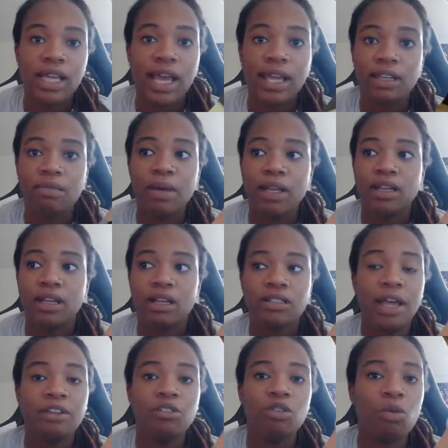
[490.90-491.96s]
anybody
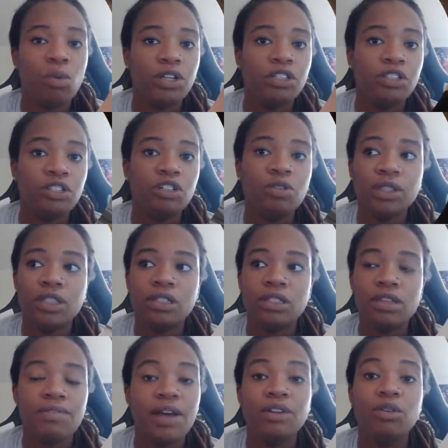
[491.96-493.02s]
else. I don't want to deal with this
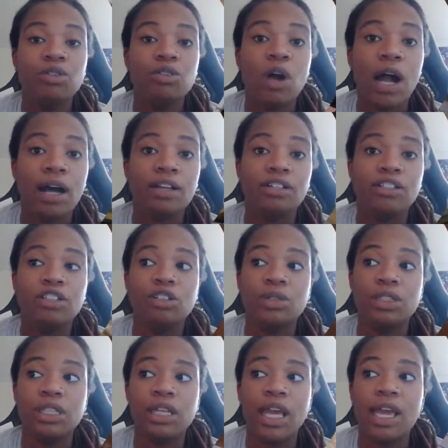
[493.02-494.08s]
stuff. I don't know how to deal
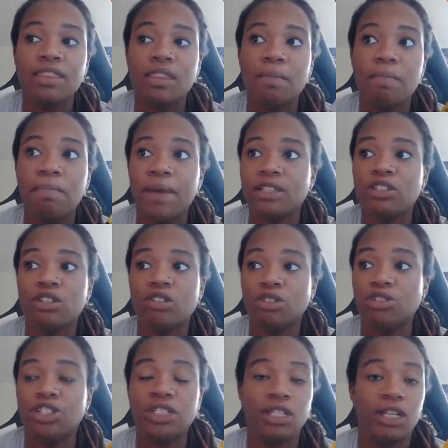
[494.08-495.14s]
with it. And the best
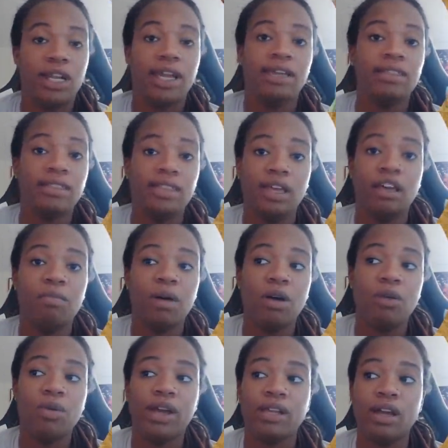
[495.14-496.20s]
solution that I can think
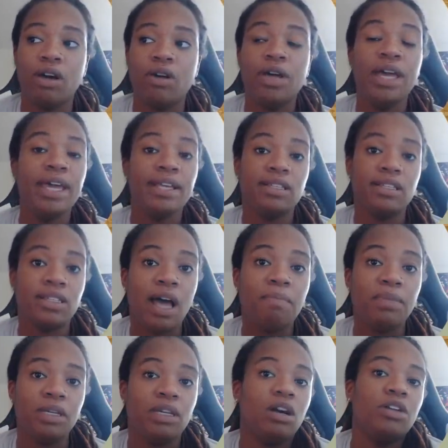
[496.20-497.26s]
about right now is
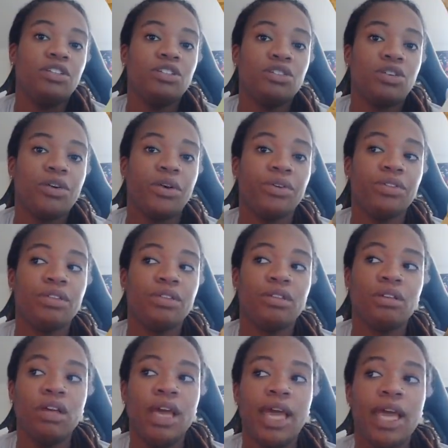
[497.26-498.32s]
not being on this earth.
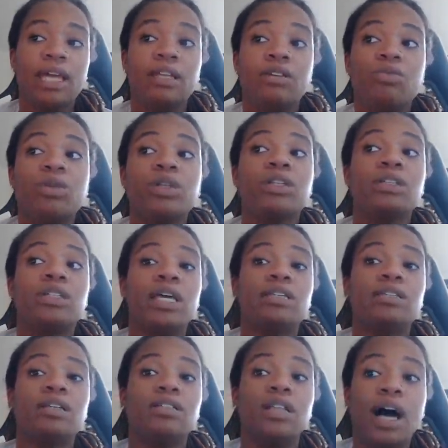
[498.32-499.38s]
And it really
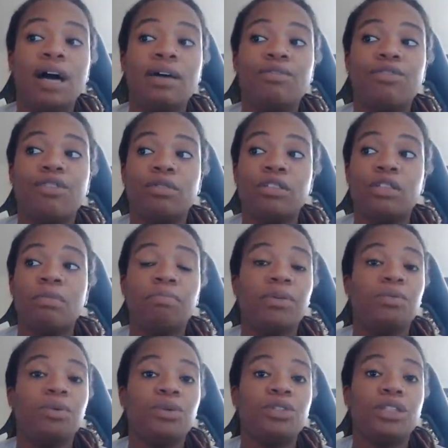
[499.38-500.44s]
takes a lot for some
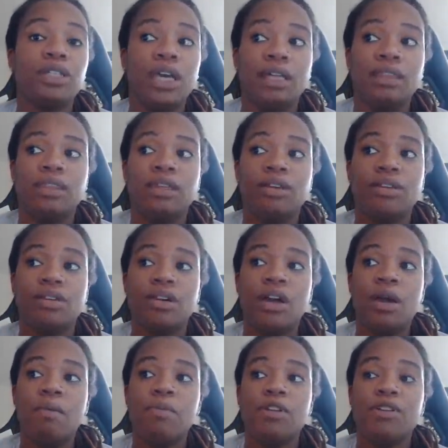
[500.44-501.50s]
people to get there.
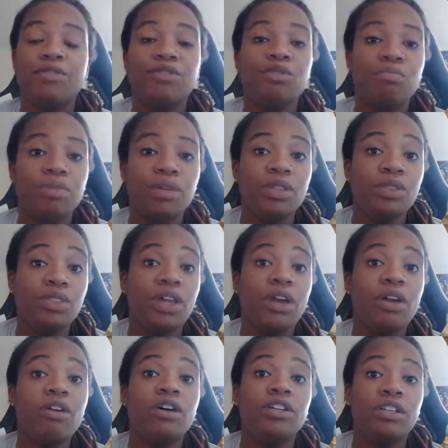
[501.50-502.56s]
But if you've been
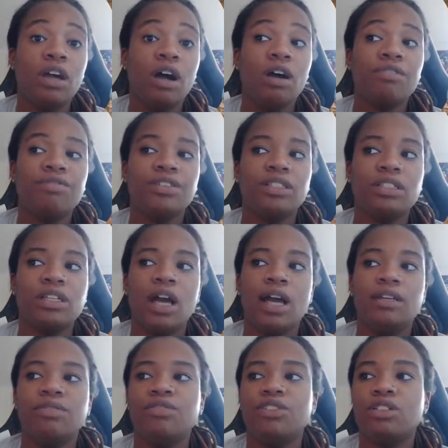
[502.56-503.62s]
there enough, it's
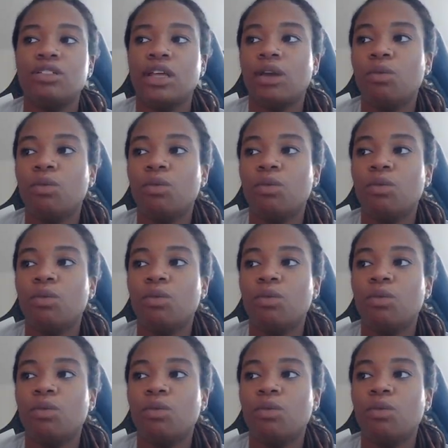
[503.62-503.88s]
kind of just like,